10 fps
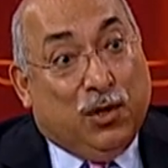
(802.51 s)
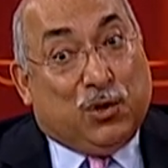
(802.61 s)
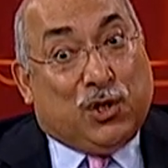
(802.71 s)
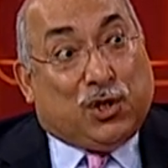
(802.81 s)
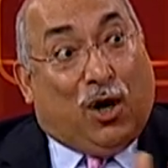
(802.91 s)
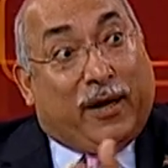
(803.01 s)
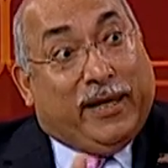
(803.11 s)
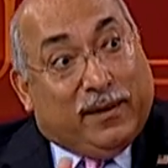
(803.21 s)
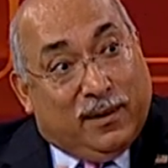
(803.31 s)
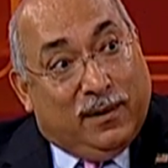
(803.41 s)
to the
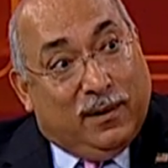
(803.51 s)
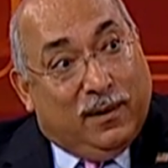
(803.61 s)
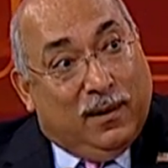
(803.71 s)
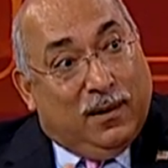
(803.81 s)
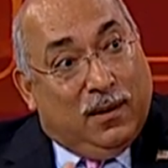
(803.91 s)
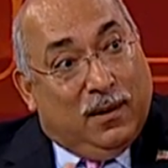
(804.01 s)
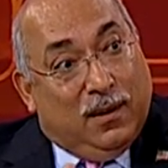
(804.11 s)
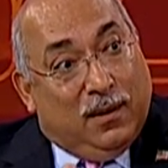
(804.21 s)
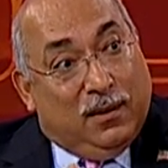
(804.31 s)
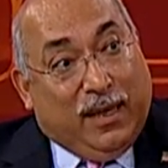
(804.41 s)
target.
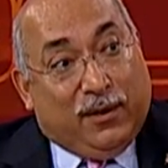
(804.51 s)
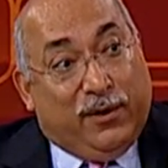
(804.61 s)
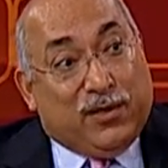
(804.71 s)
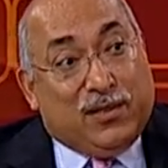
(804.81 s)
Now, there's